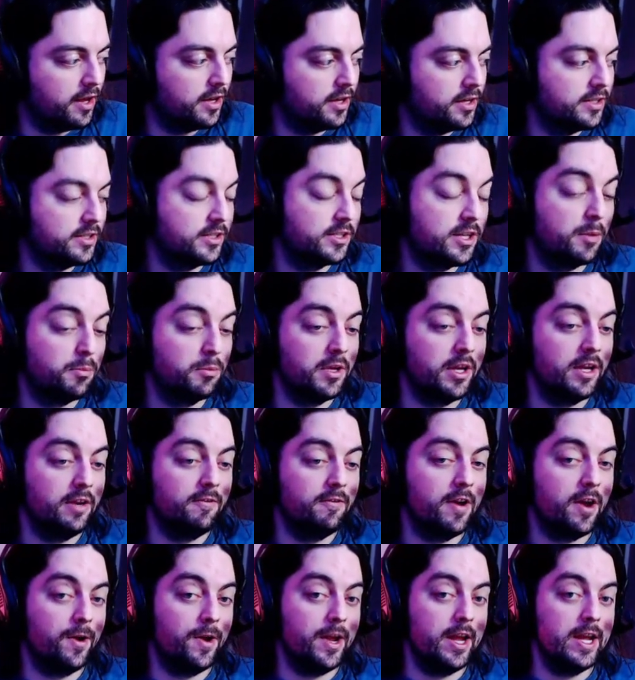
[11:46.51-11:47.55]
Something
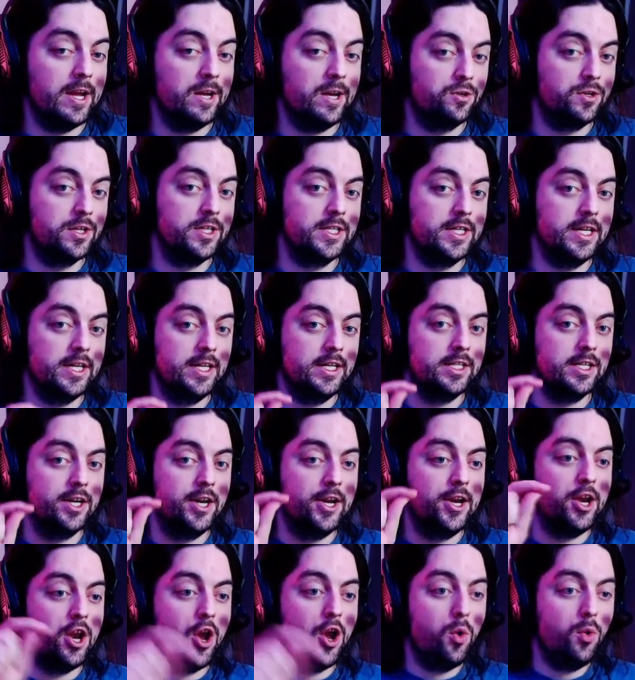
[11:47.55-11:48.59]
very interesting to
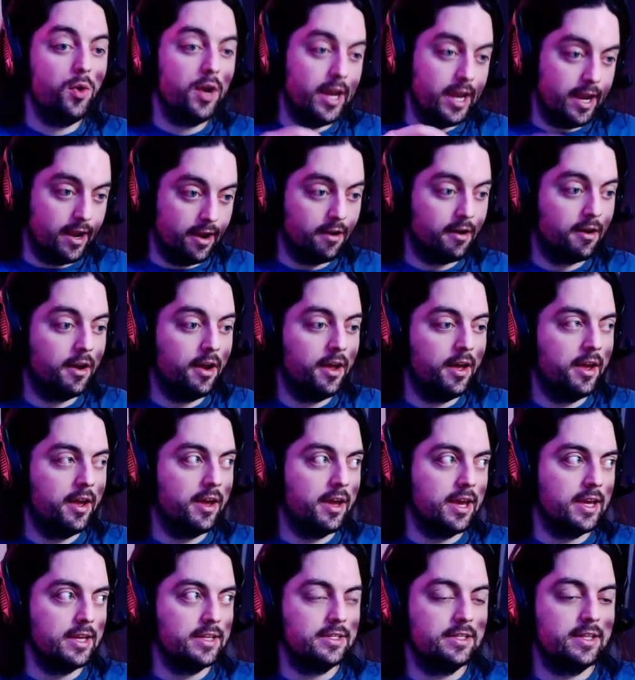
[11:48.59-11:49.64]
note here
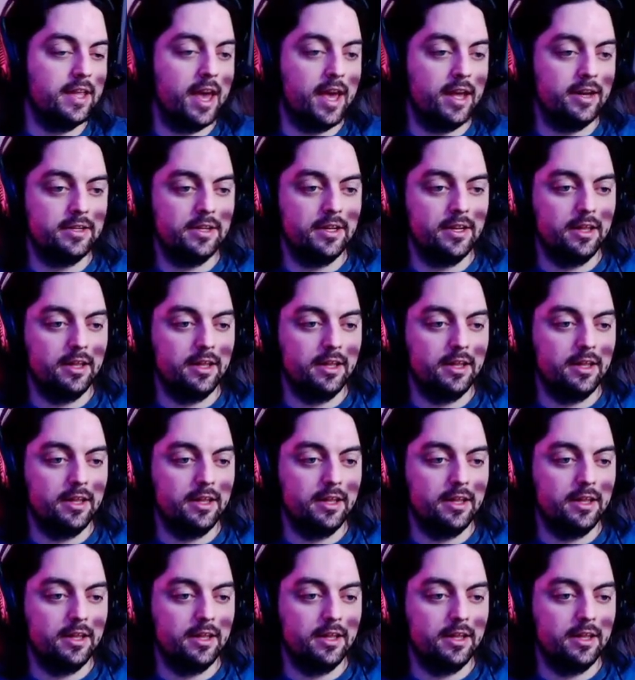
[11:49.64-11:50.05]
is that